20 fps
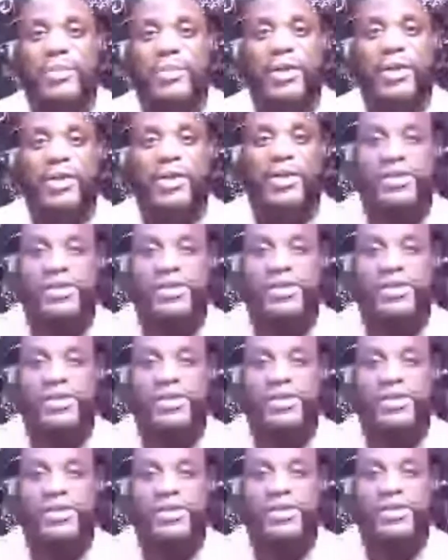His
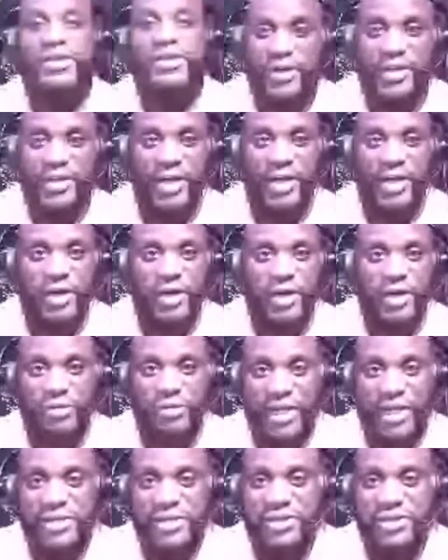ex-girlfriend. They were in a
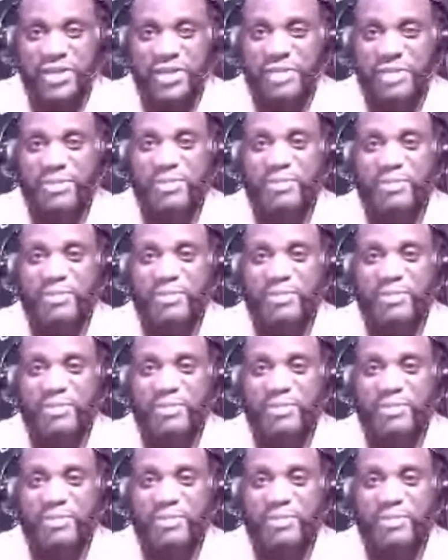relationship.